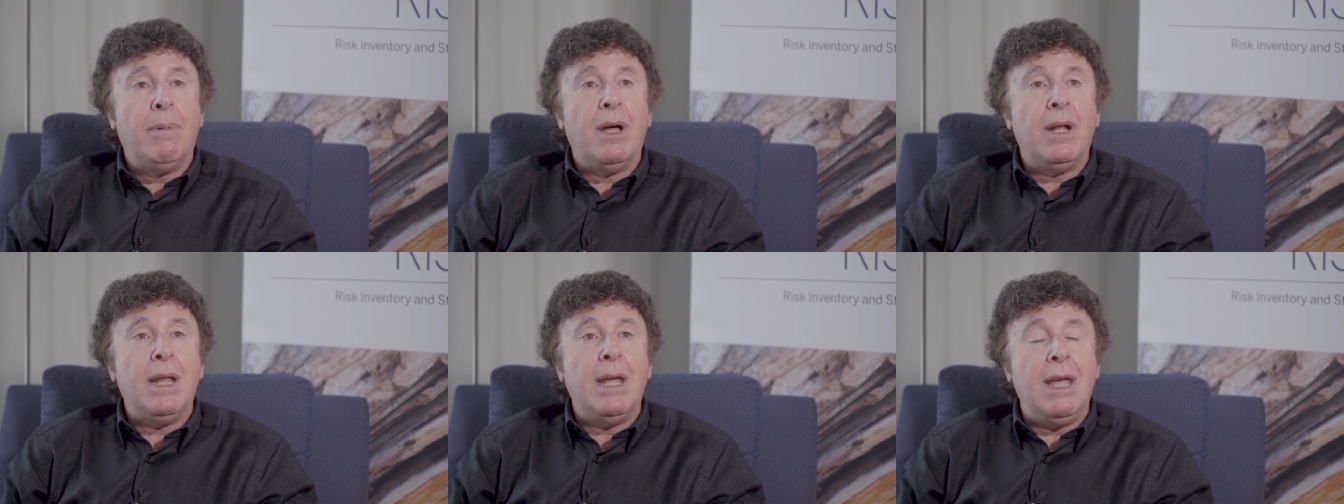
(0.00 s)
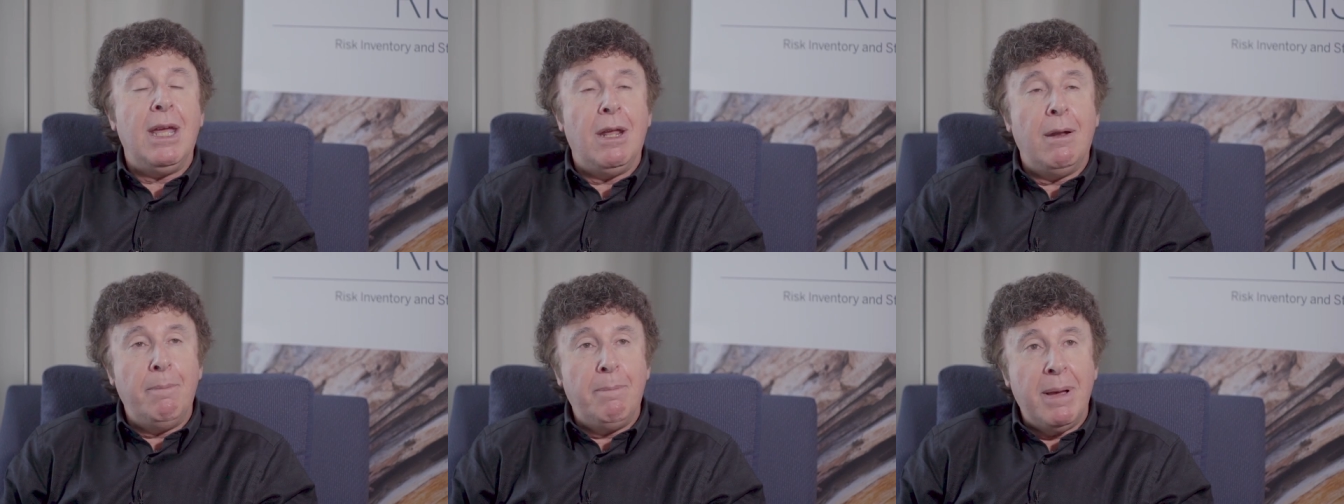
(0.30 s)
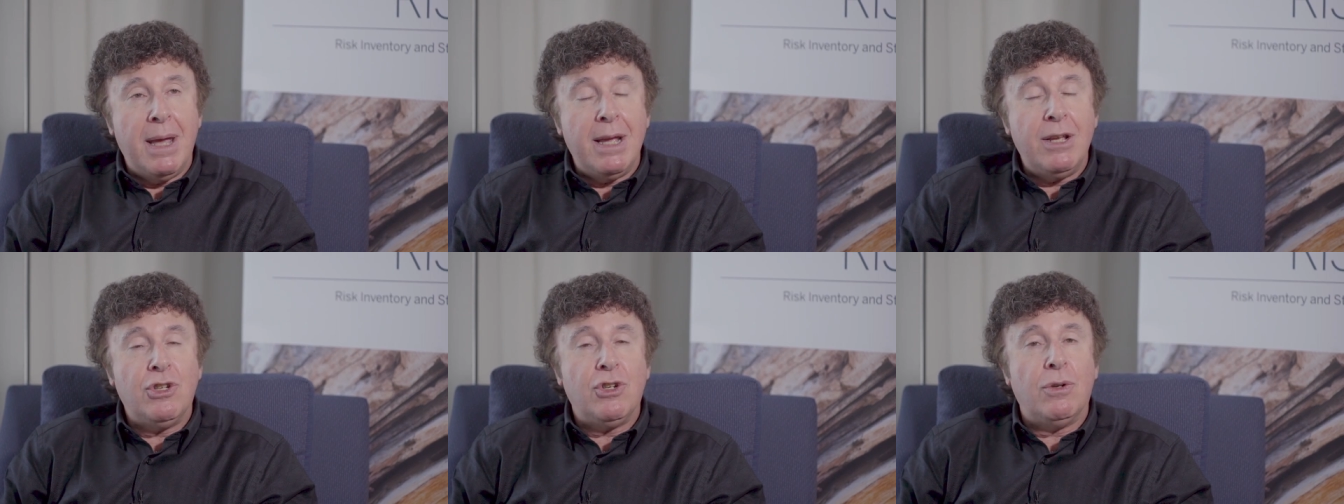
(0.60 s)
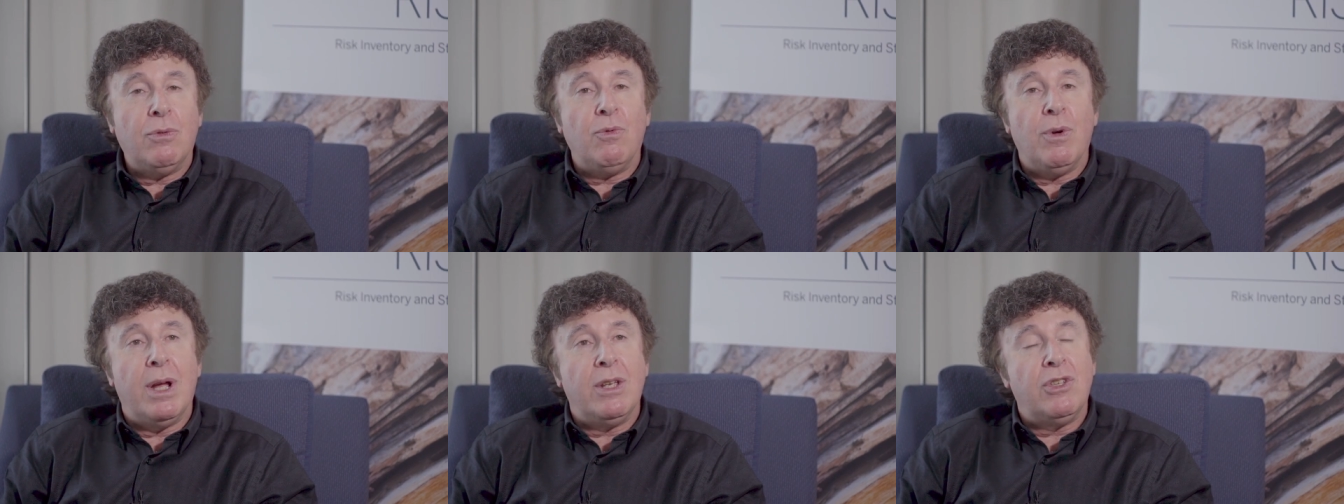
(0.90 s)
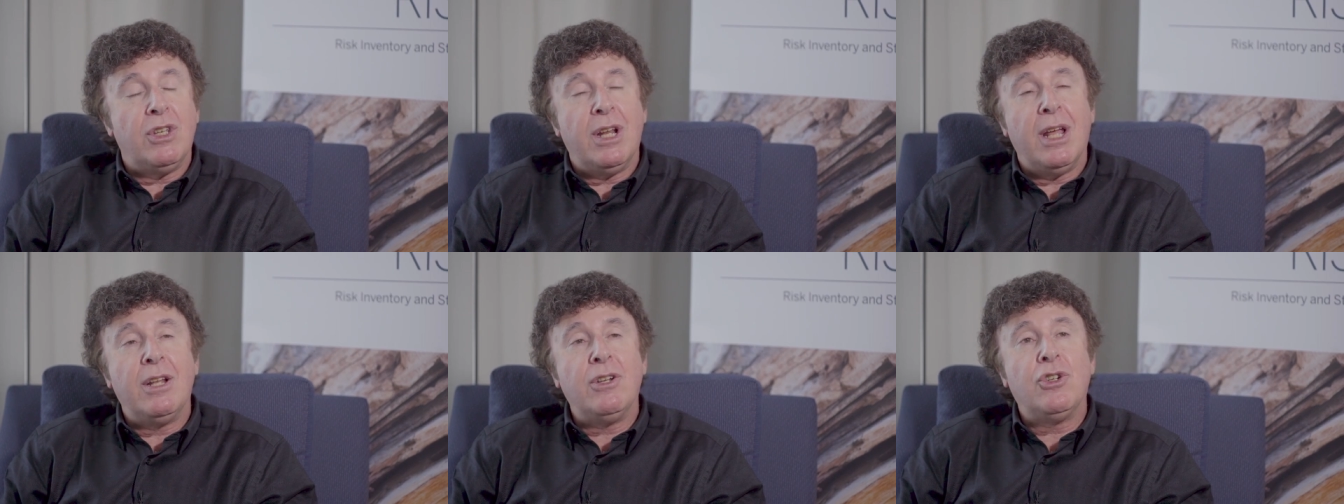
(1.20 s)
but inpatient
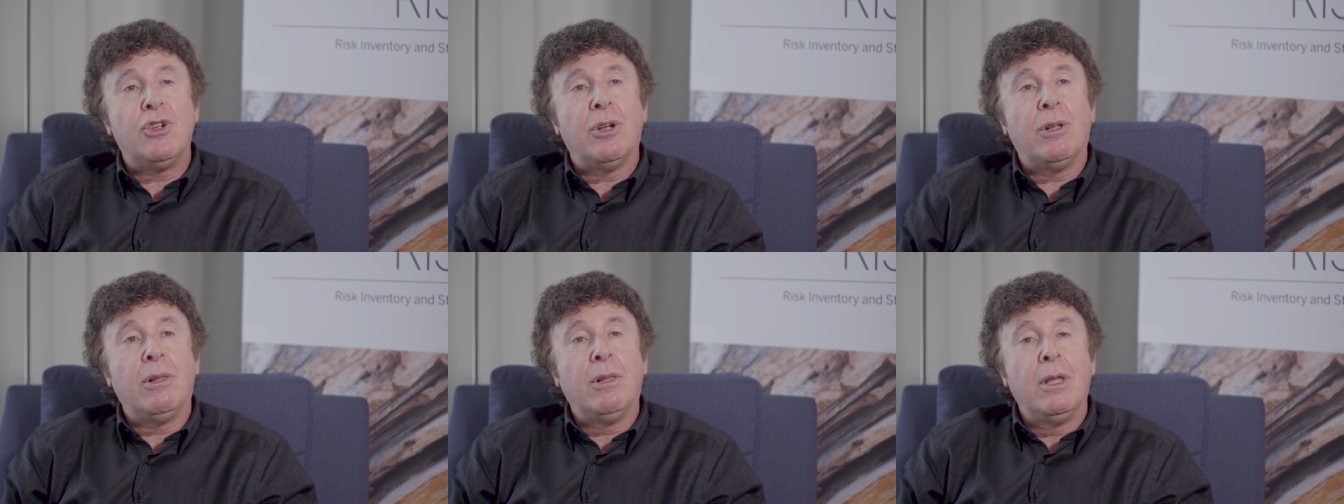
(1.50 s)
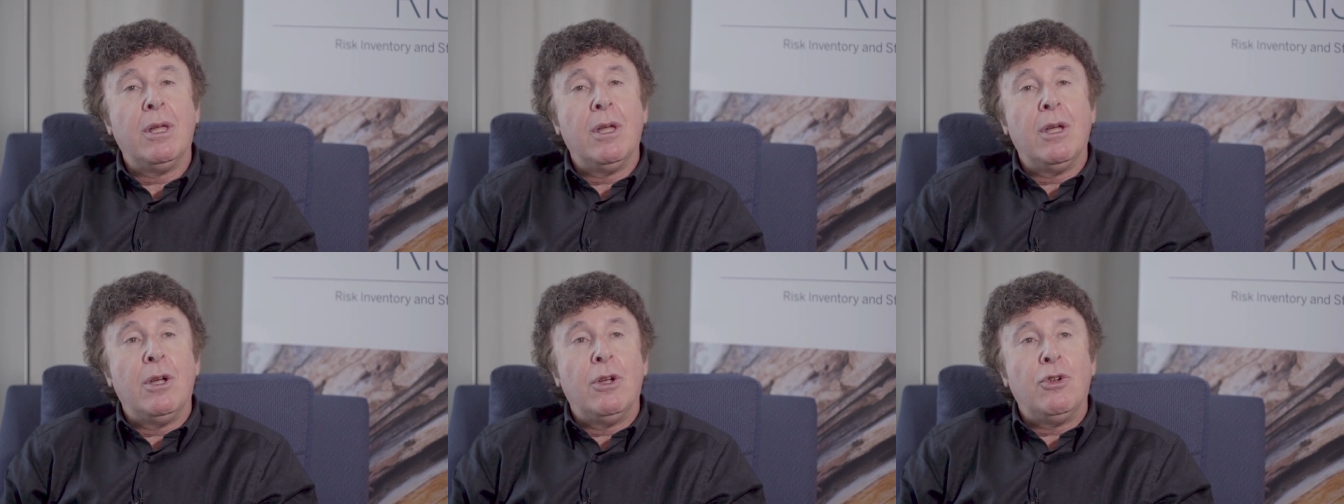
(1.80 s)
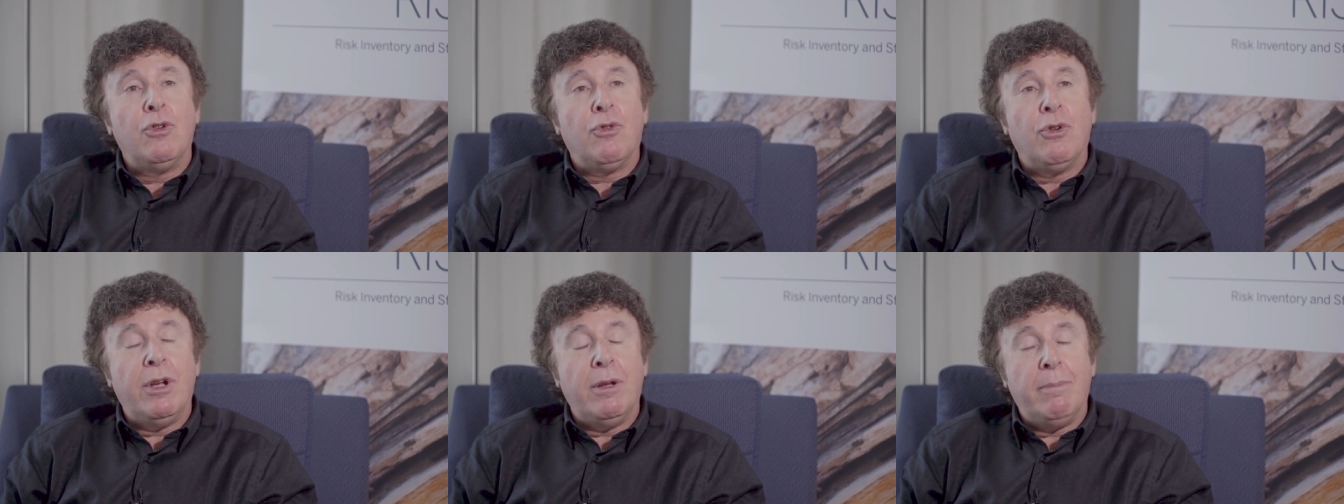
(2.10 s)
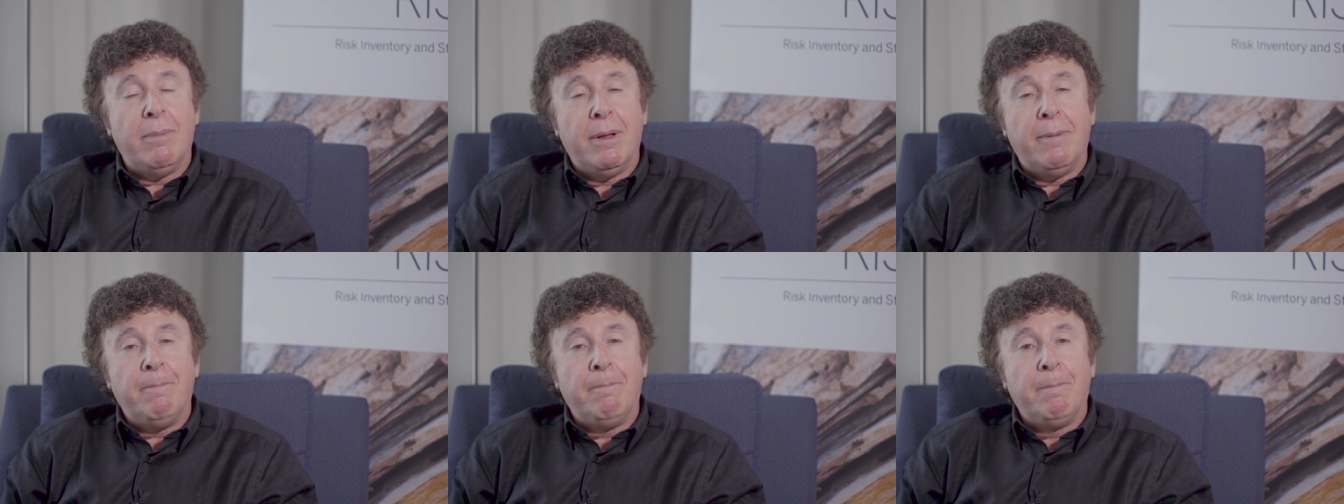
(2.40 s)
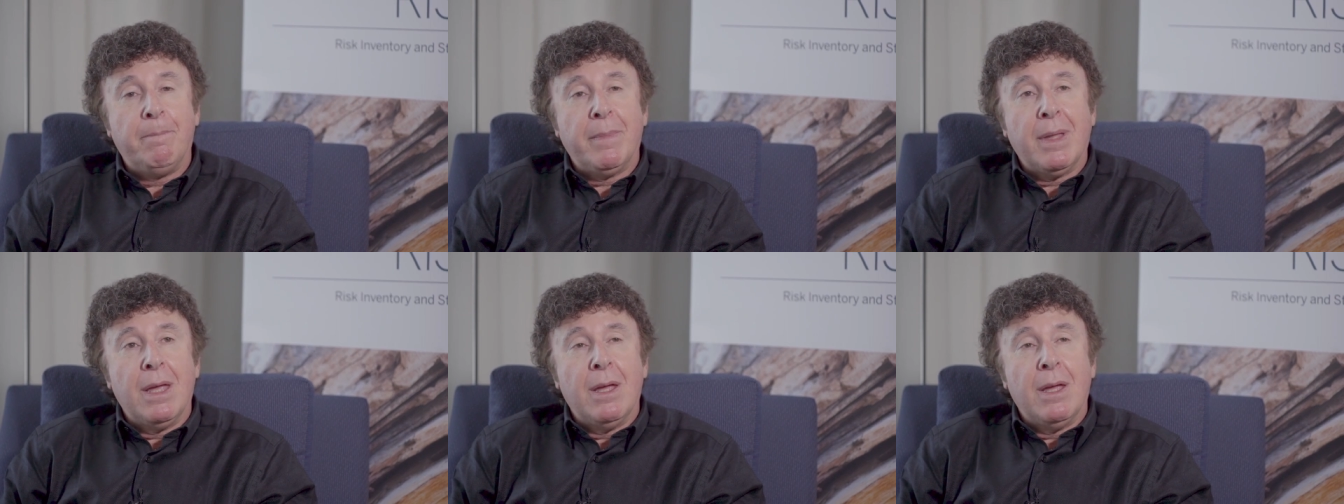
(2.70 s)
residential treatment.